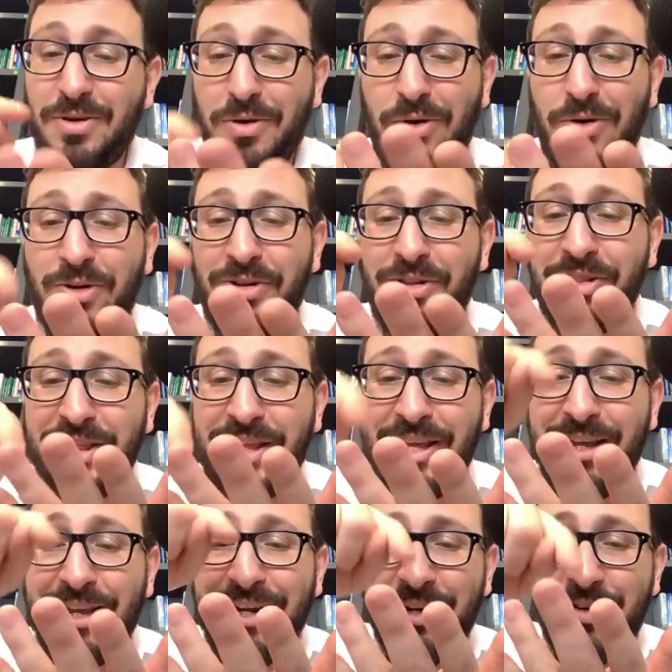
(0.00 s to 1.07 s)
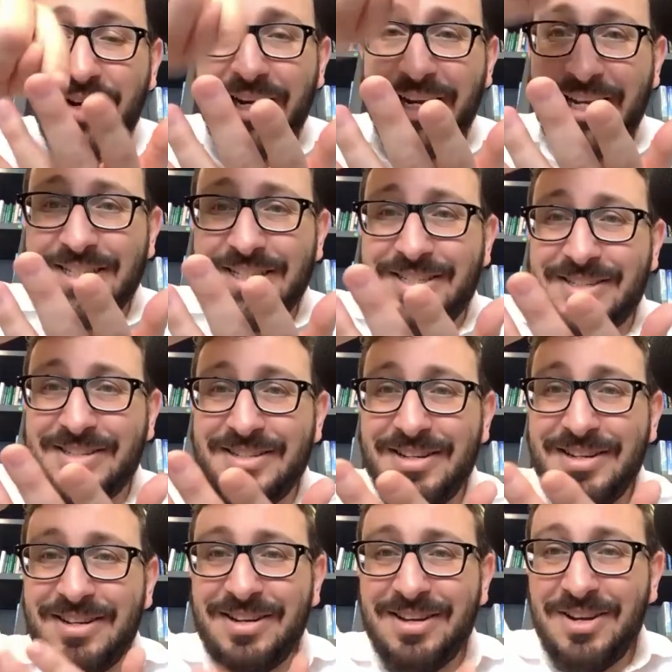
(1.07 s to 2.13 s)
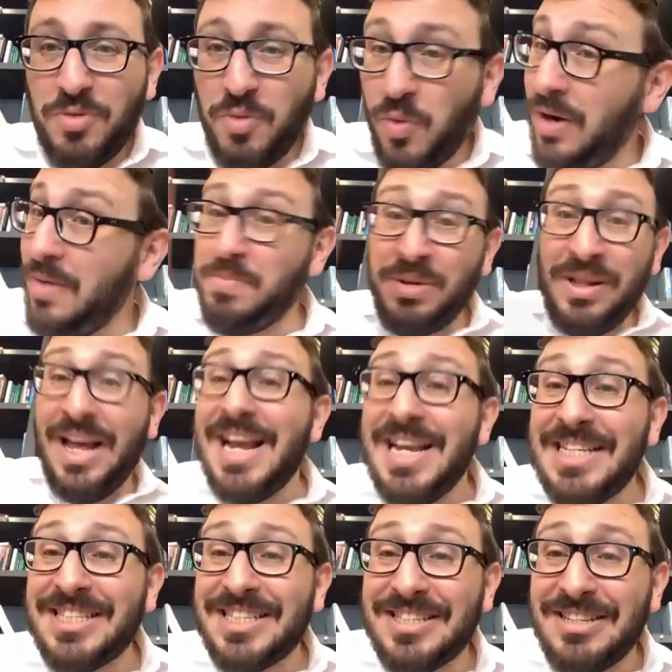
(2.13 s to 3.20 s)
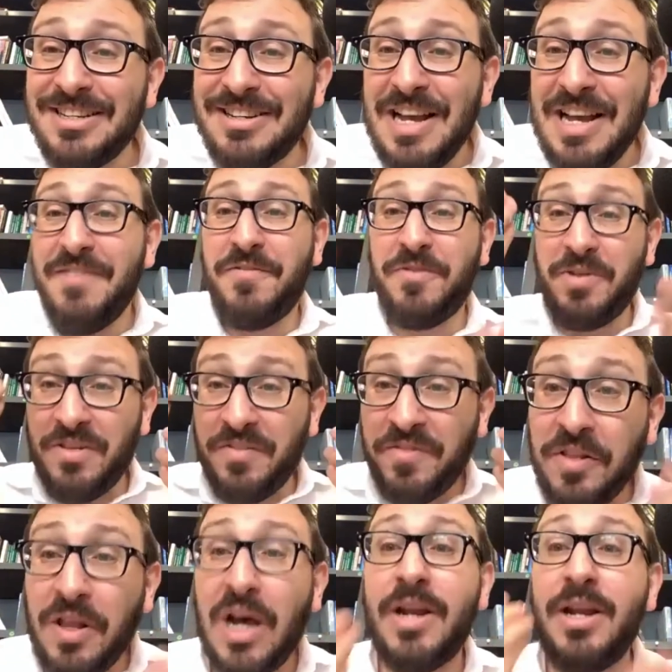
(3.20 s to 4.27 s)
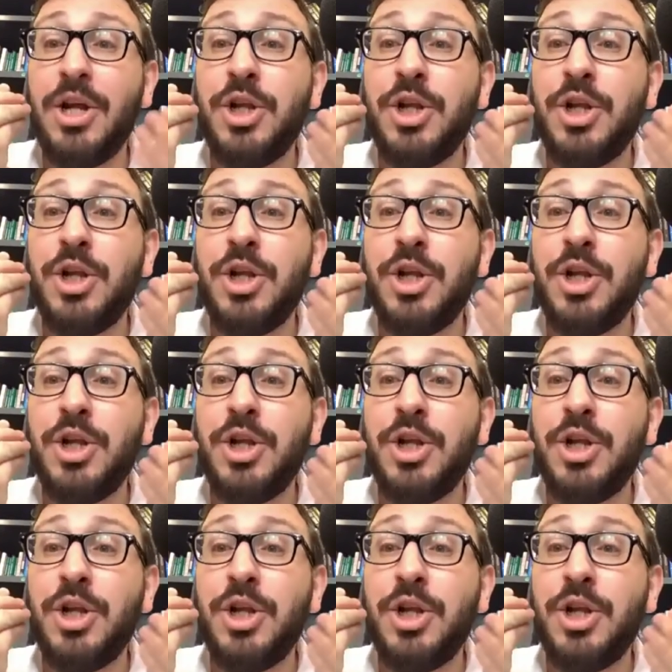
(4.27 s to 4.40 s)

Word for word: all the ingredients were in place for the flood